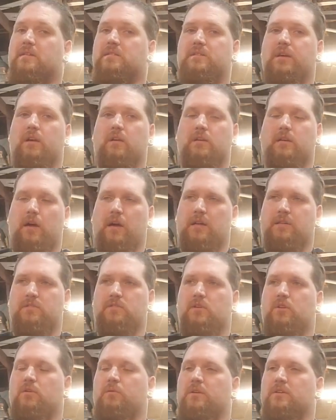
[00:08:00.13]
a center
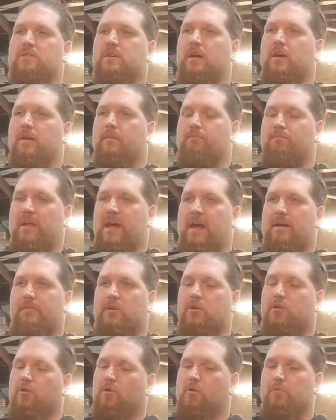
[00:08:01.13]
console, which I have a
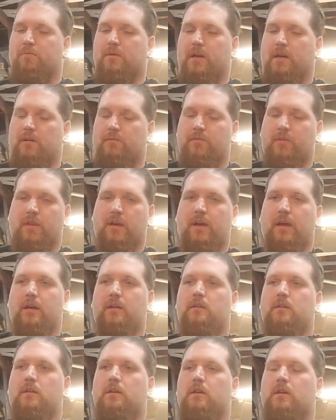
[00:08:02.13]
cool plan for
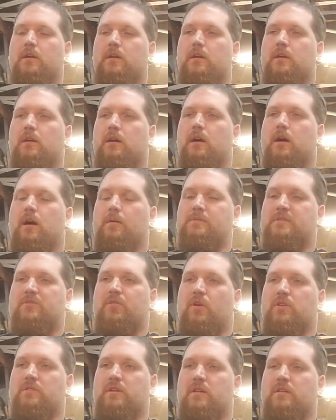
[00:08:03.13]
that. As
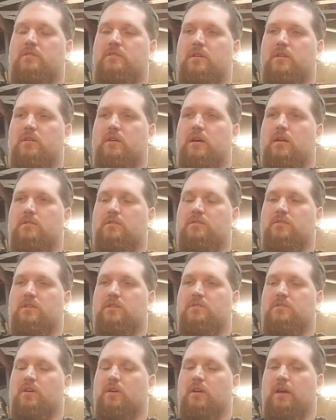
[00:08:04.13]
far as how the center console is going
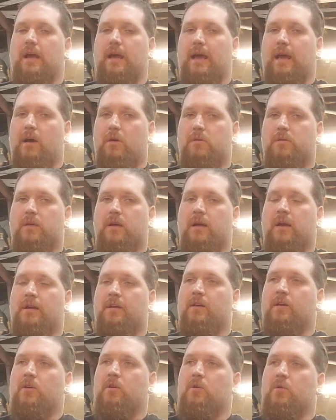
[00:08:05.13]
to turn out, I
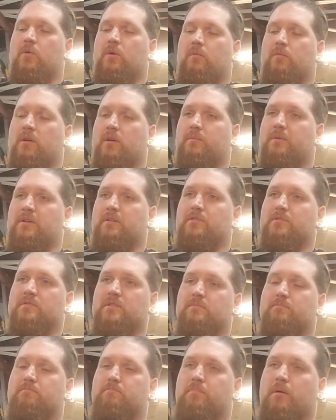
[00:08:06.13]
know I'm going to be
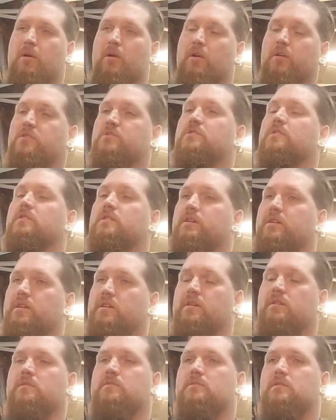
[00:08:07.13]
using
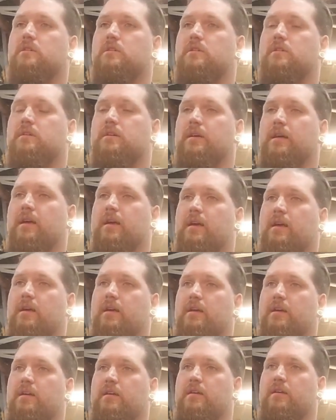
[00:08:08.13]
partially
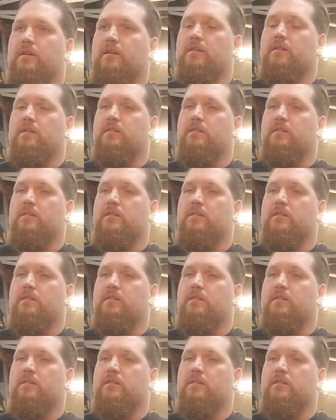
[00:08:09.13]
a